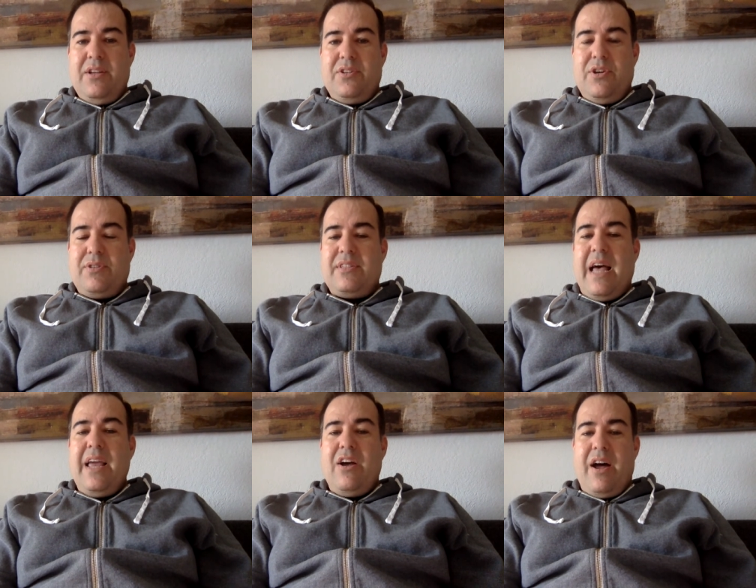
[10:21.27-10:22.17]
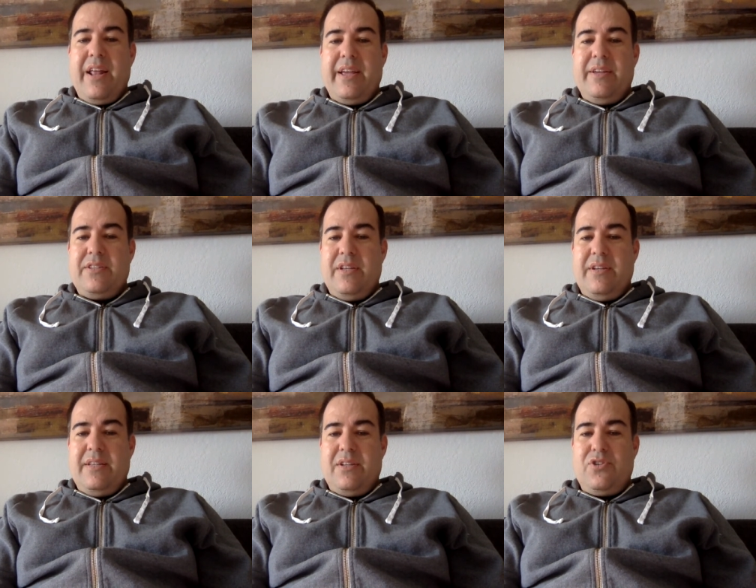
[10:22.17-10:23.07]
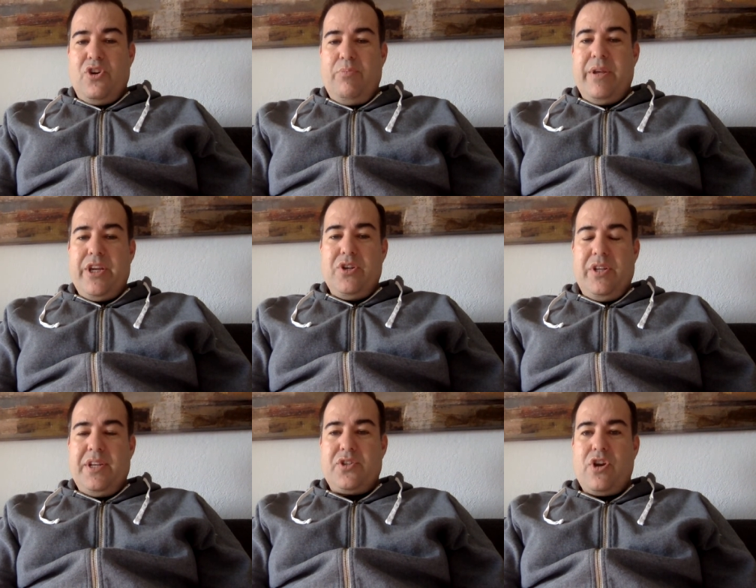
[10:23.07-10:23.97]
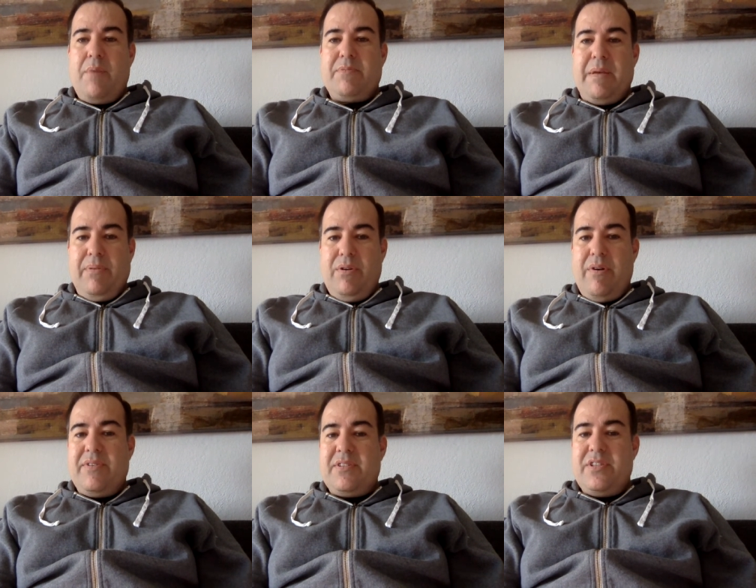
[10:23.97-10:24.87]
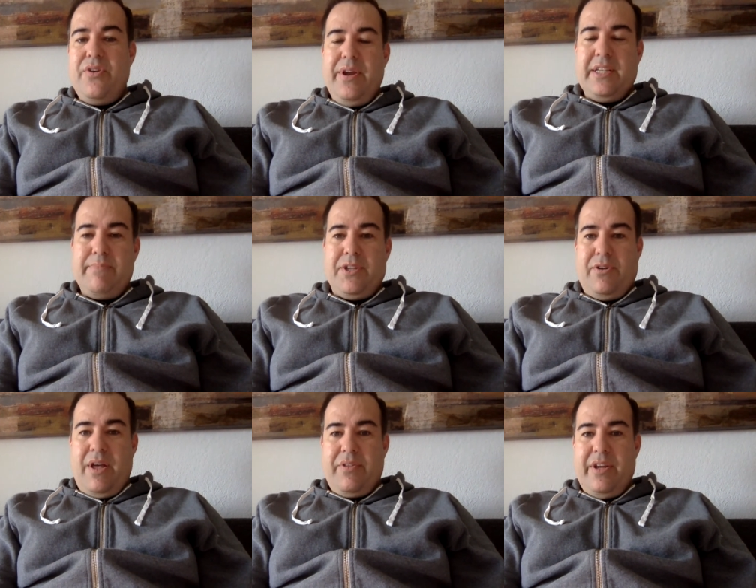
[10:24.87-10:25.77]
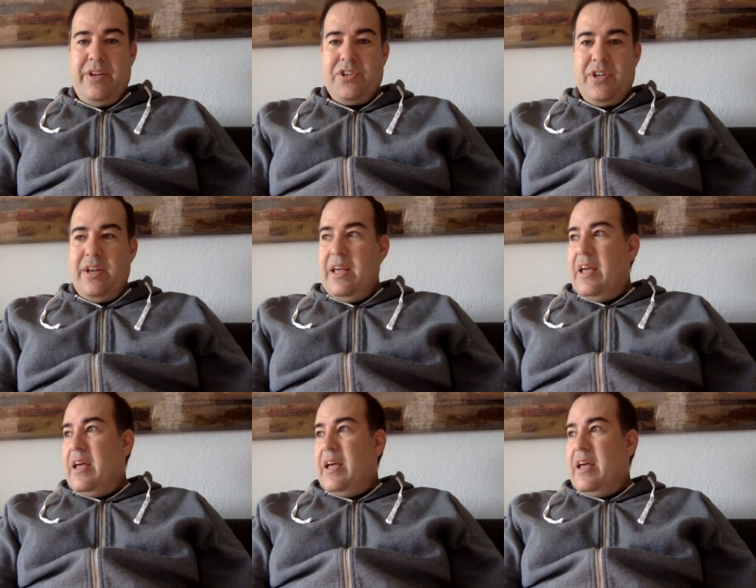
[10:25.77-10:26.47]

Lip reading: So psychotic is a term that usually describes people who have a serious mental health condition,